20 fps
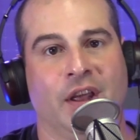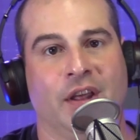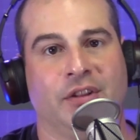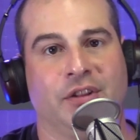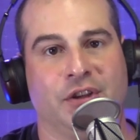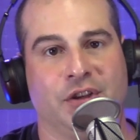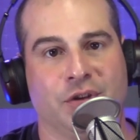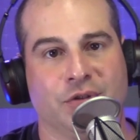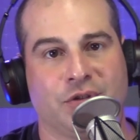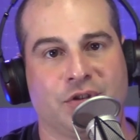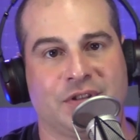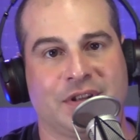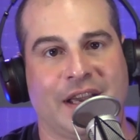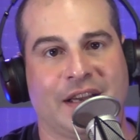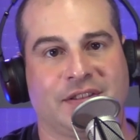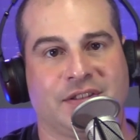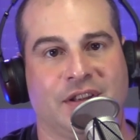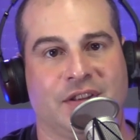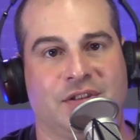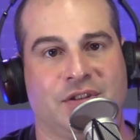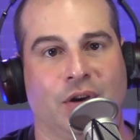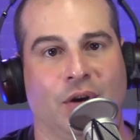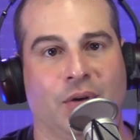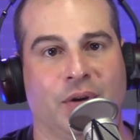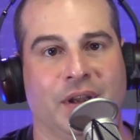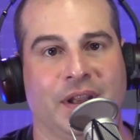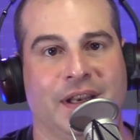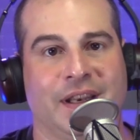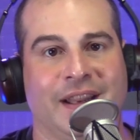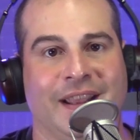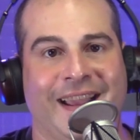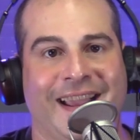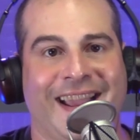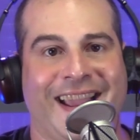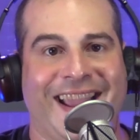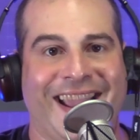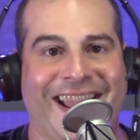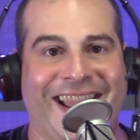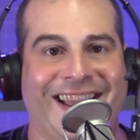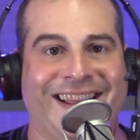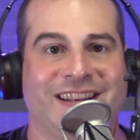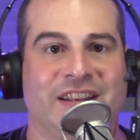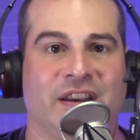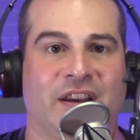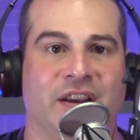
the user's access token and